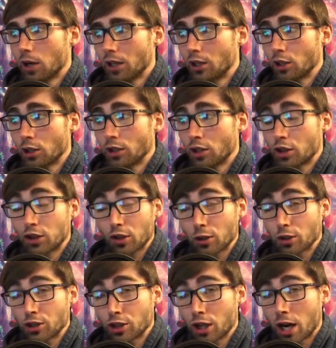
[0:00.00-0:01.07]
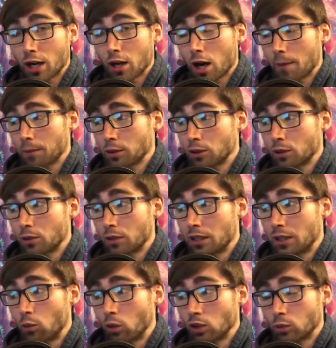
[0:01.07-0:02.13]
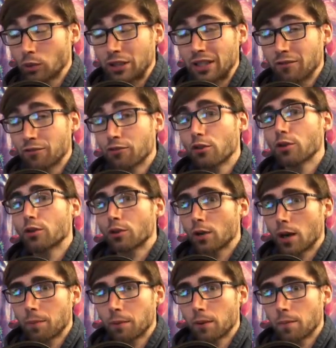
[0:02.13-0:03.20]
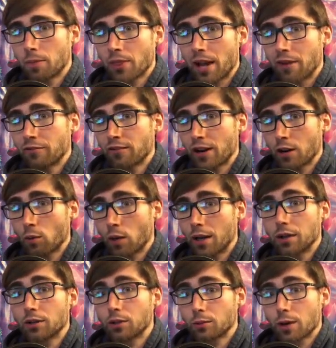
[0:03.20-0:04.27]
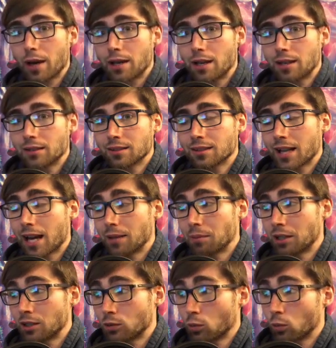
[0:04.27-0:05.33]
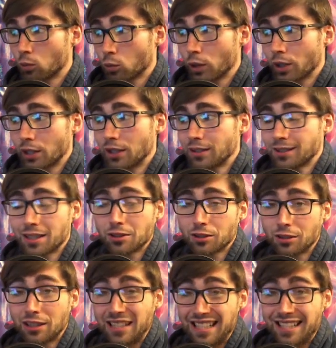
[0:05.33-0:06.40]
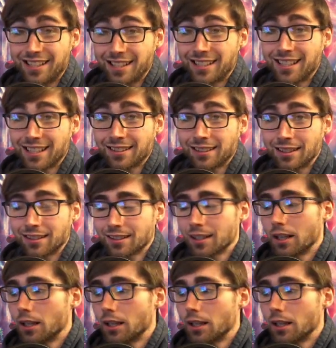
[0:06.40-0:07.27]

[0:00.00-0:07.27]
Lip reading: good third shot opportunity once we get further up that fairway on the right hand side, because we're going to essentially need the distance.